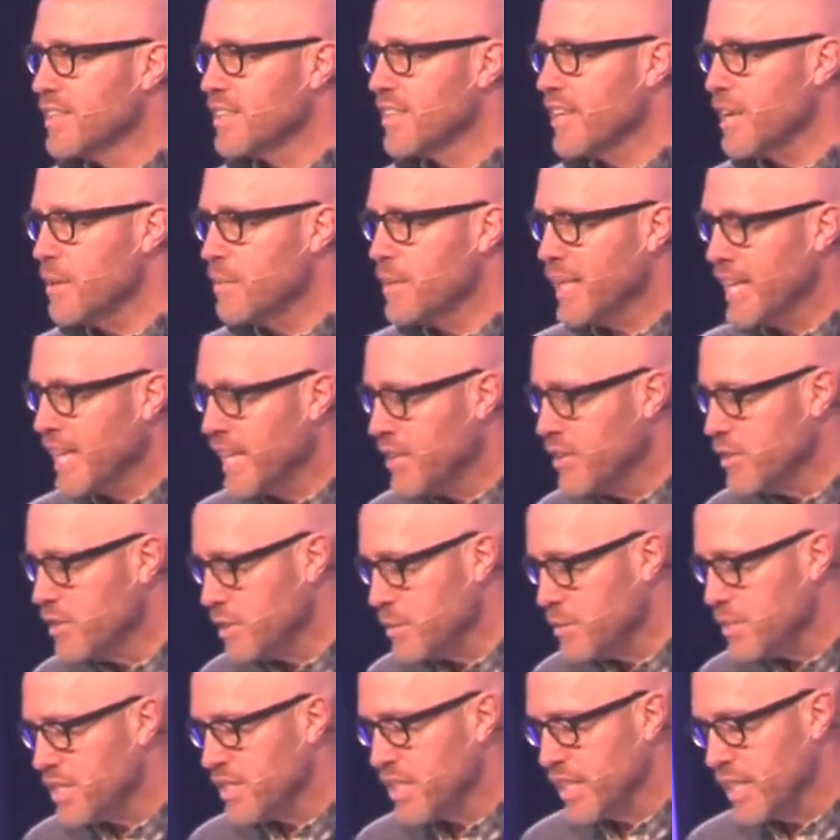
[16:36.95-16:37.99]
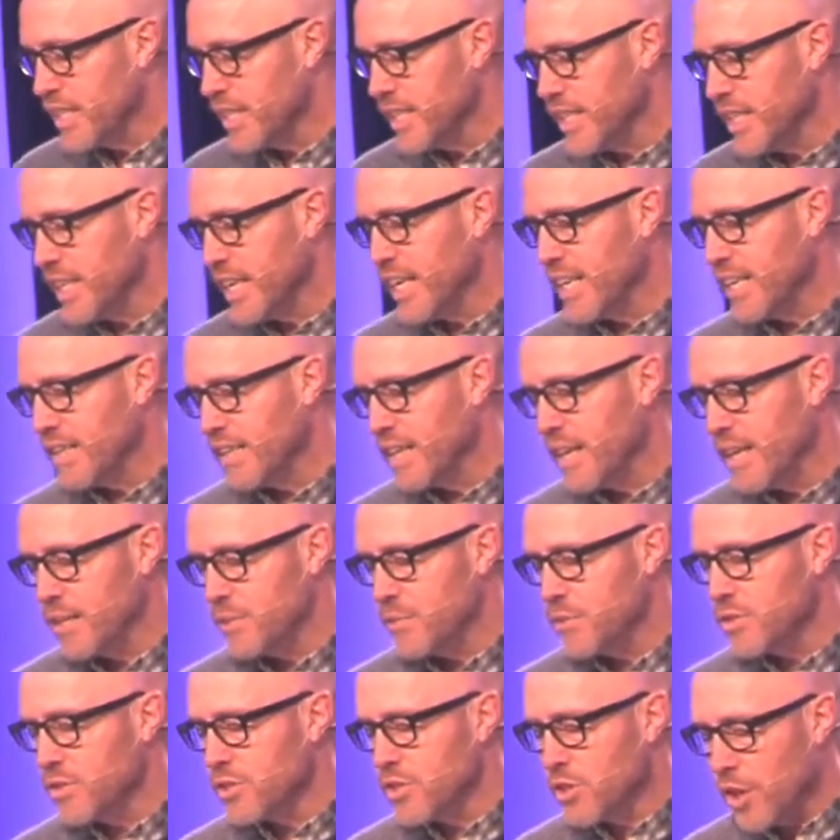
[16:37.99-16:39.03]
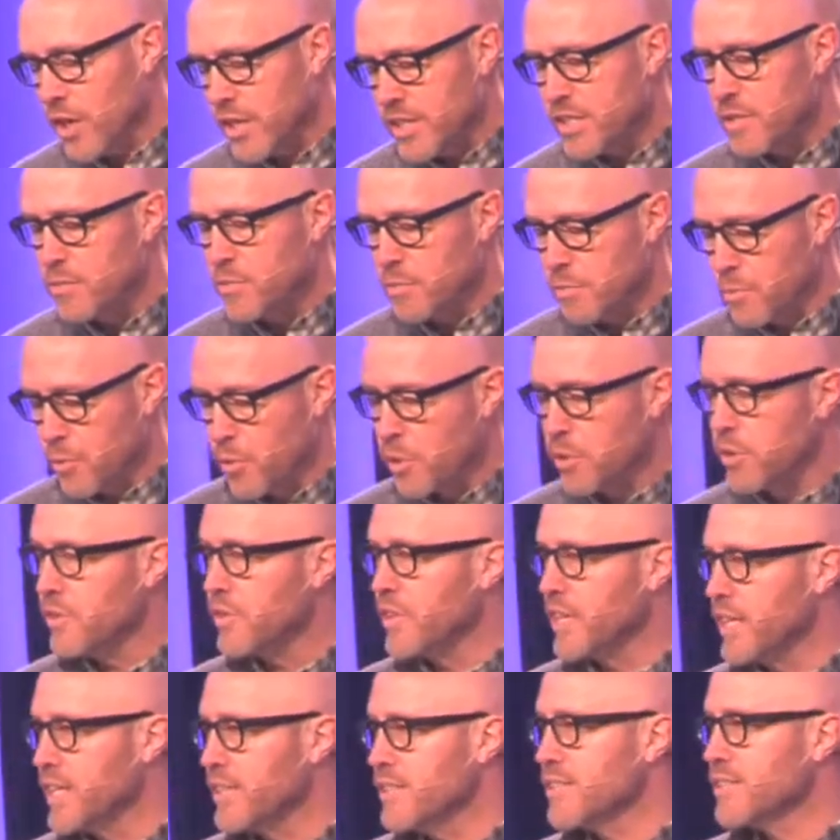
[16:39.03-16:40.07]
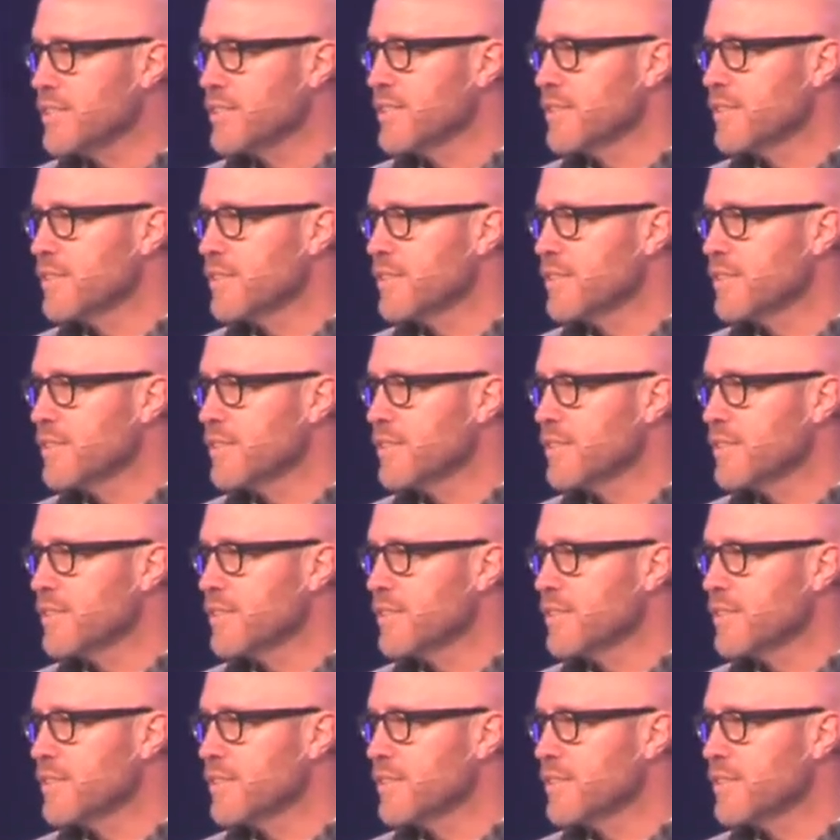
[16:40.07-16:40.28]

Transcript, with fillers: And I began to do some study, and I, I taught some important things.